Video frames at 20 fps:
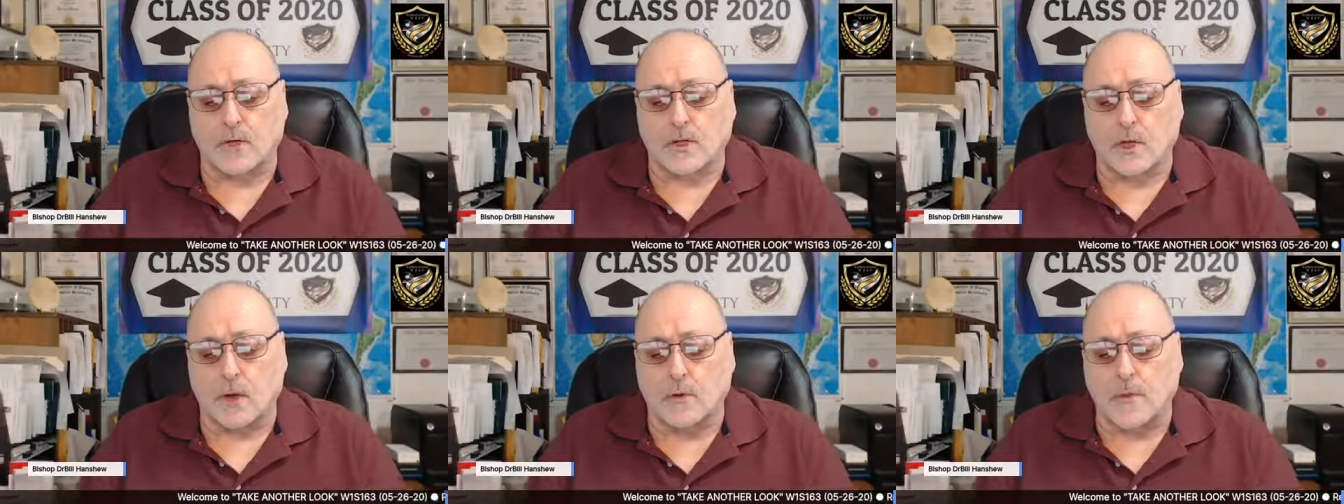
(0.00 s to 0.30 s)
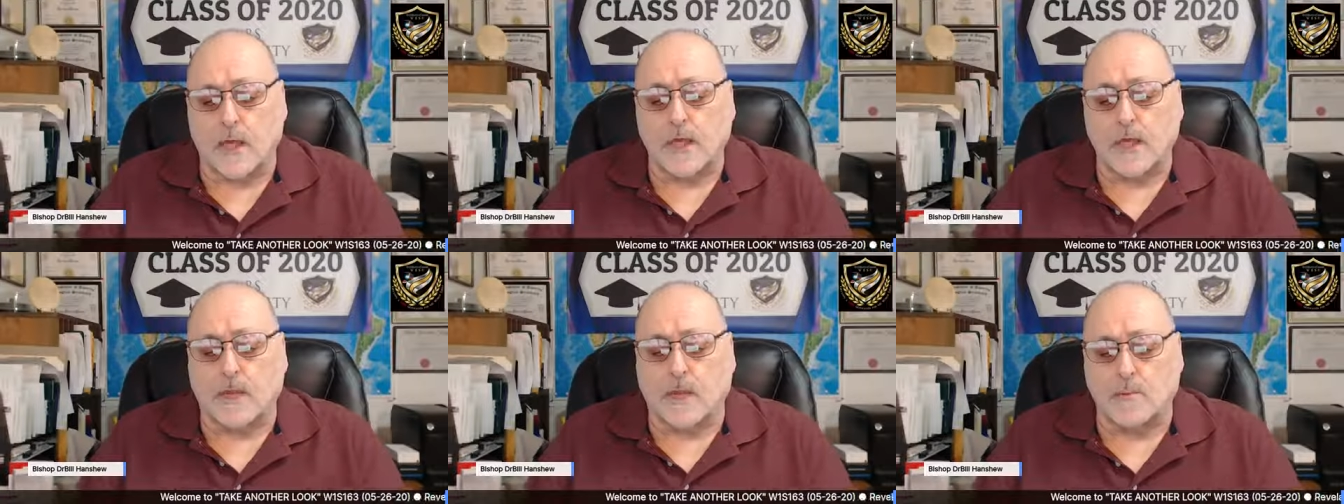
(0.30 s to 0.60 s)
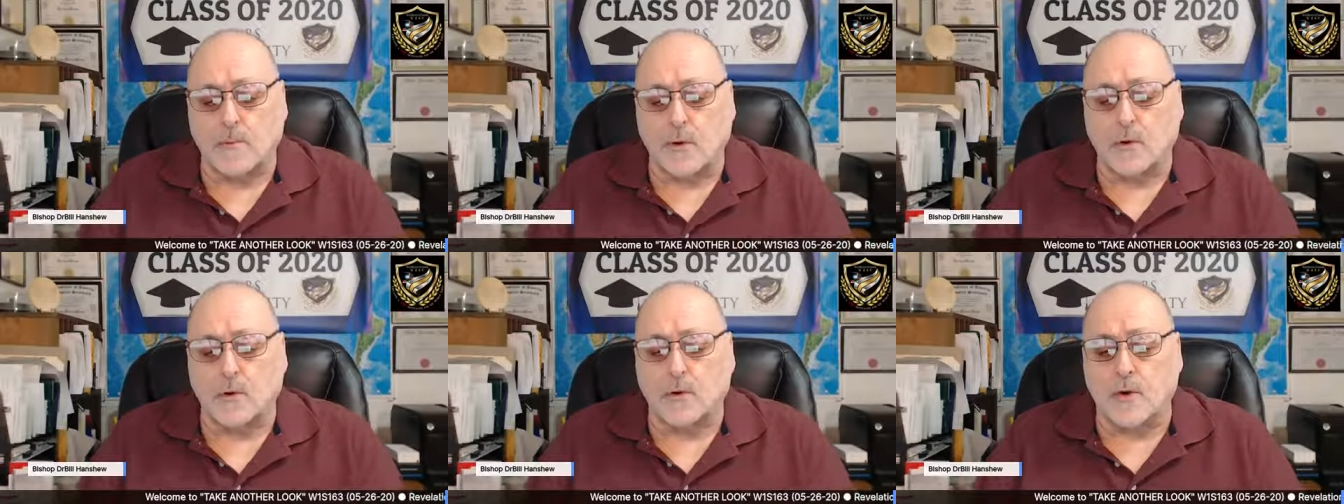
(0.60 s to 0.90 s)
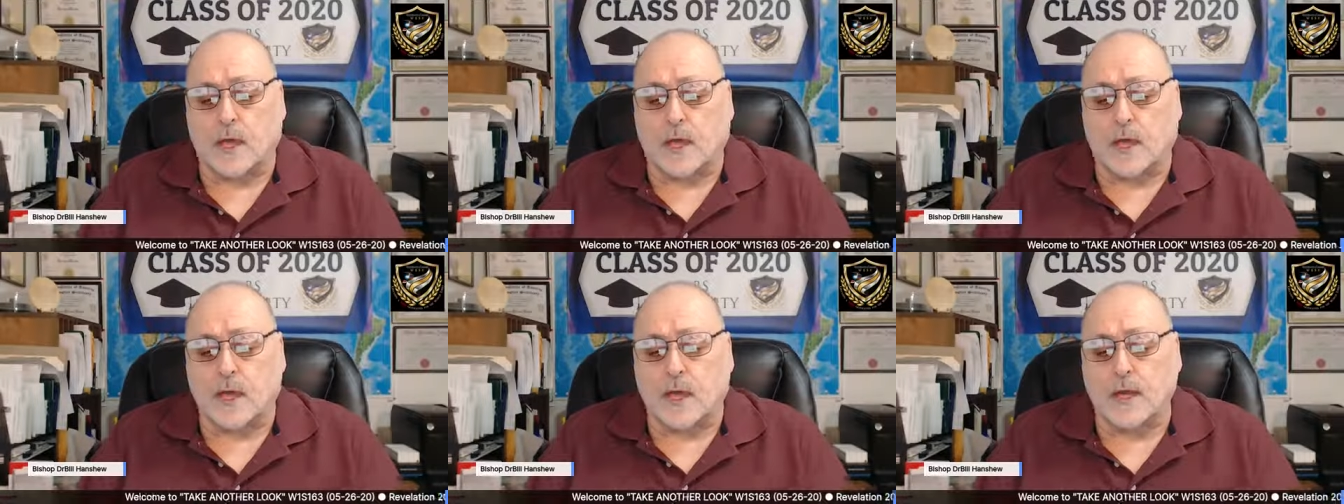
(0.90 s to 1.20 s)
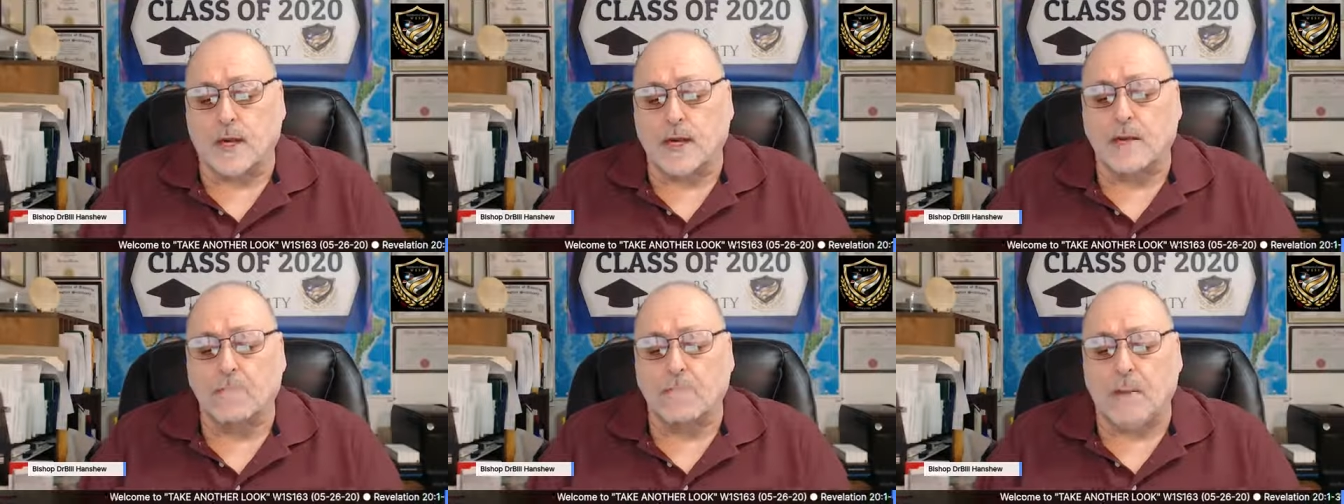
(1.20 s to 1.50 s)
so they
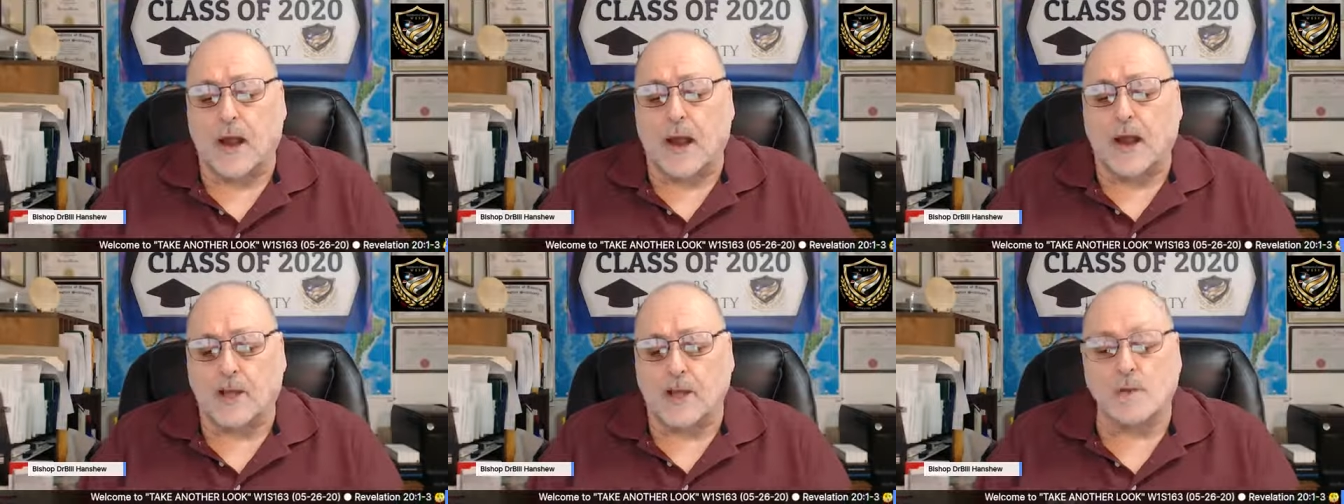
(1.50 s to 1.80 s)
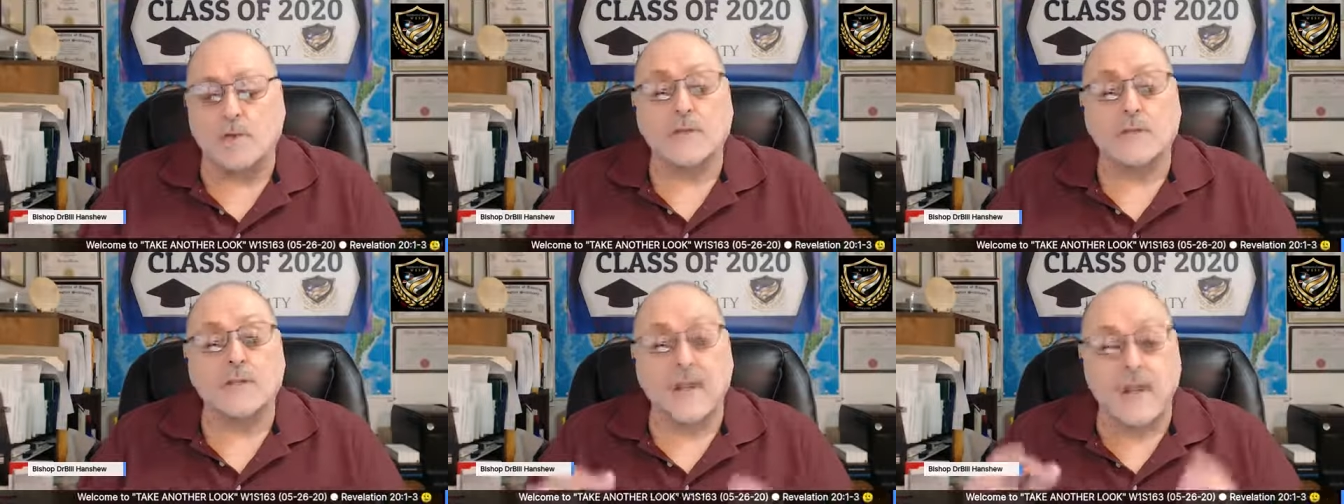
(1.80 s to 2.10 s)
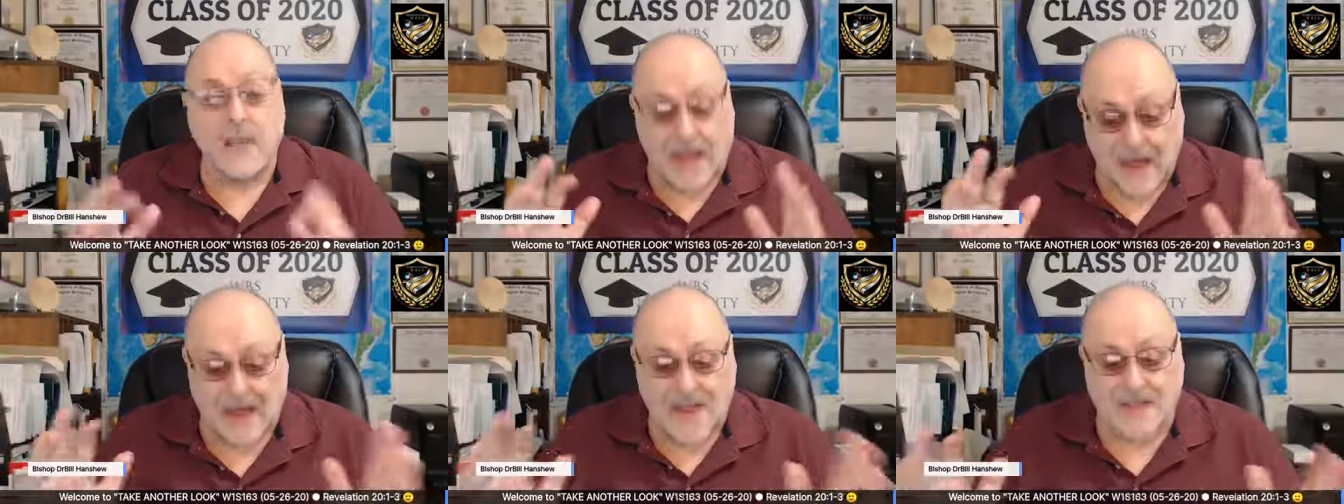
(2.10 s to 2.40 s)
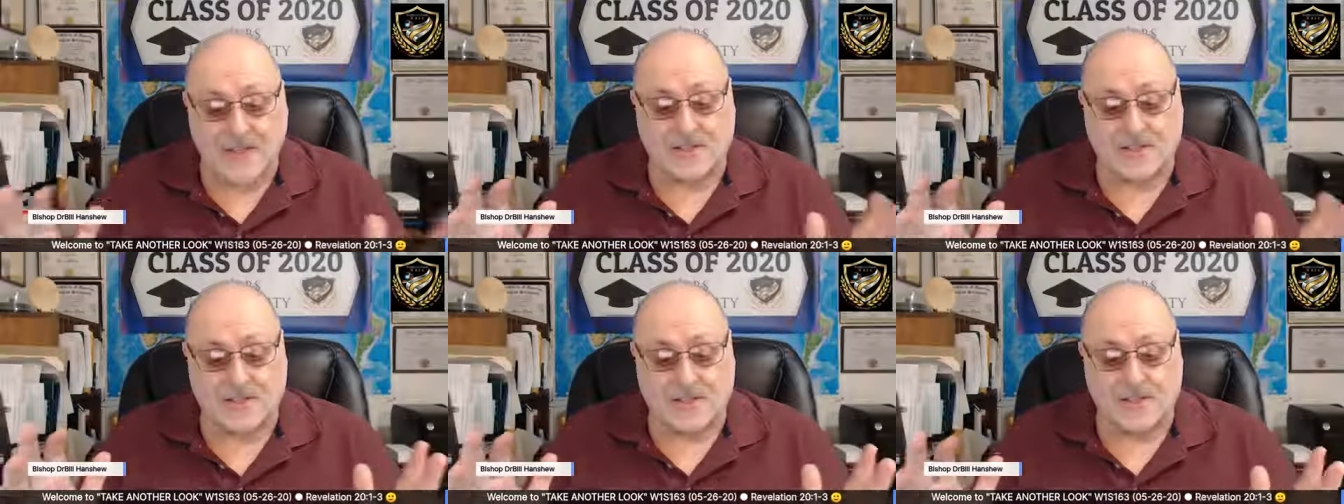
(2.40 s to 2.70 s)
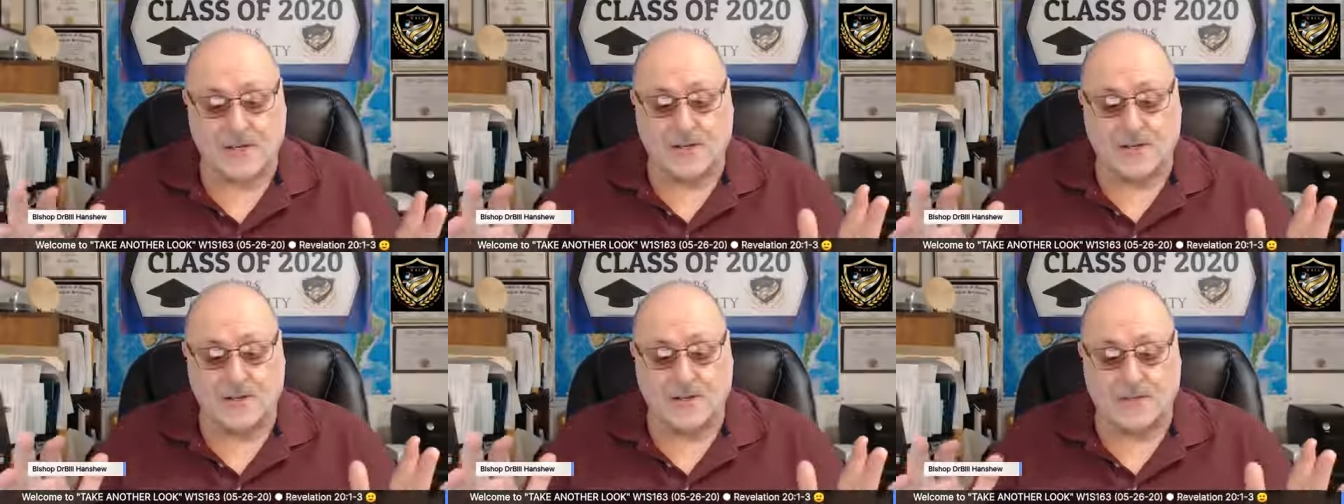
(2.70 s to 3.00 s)
communicated by using hand
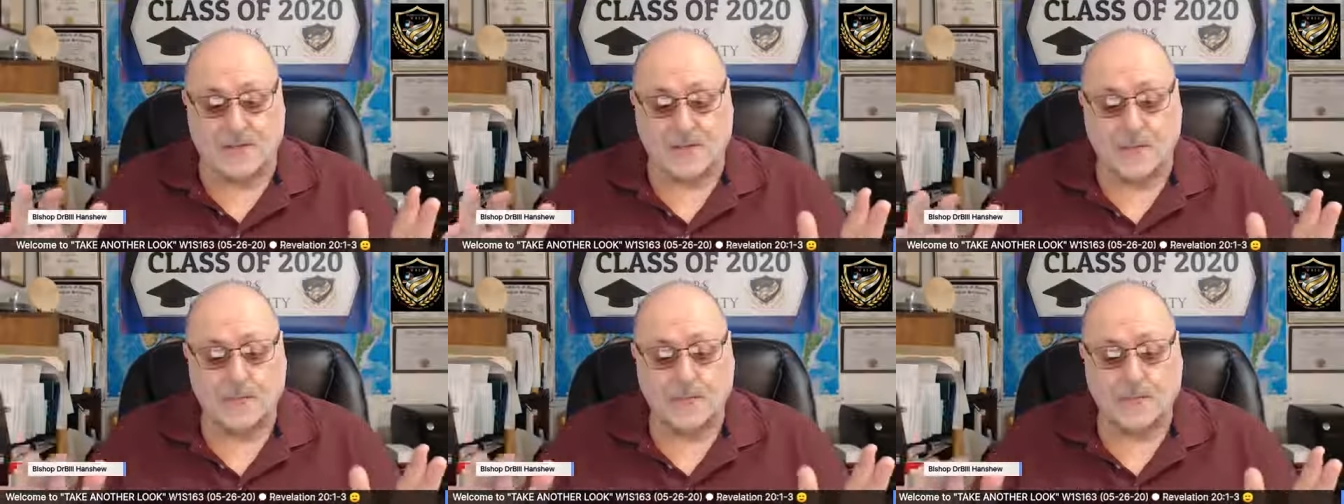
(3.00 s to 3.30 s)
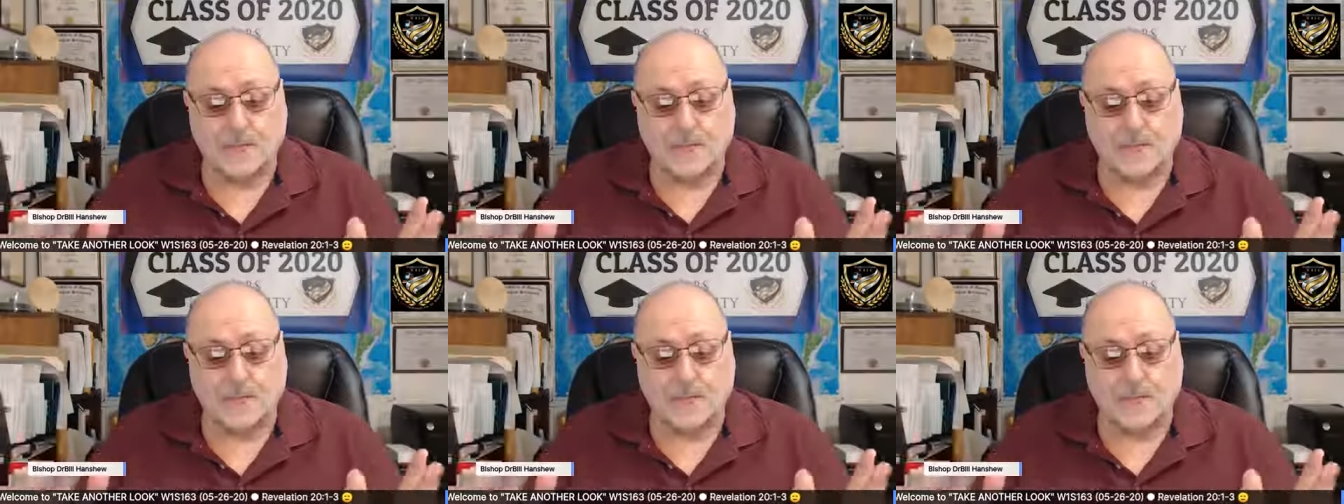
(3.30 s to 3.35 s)
signals.